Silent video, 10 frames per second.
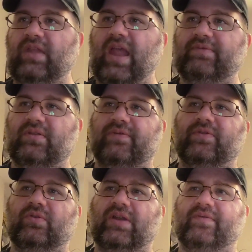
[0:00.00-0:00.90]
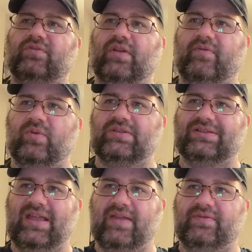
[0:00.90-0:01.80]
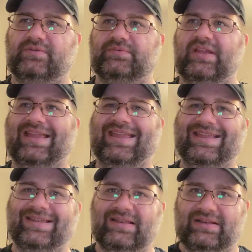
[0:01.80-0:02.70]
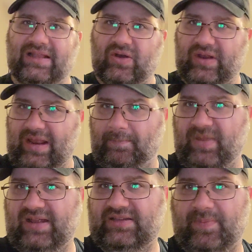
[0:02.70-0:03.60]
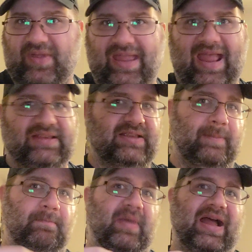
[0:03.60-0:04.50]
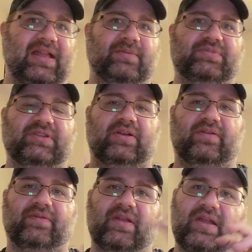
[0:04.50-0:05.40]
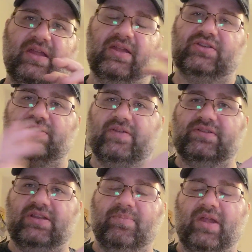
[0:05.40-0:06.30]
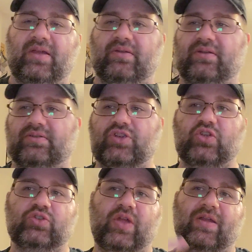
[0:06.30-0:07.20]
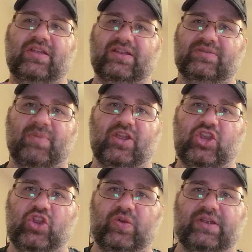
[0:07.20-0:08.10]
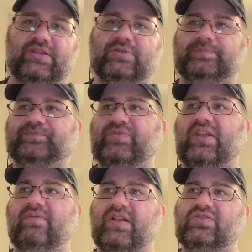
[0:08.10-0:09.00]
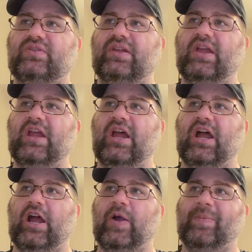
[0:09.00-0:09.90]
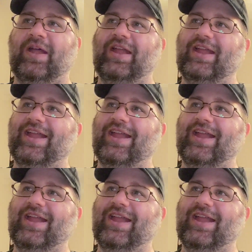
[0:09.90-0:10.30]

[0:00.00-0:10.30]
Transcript: After the funeral and after everyone's left, he literally picks up the casket by himself, shoves it in the back of the hearse. So that gets Mike curious. Eventually, um,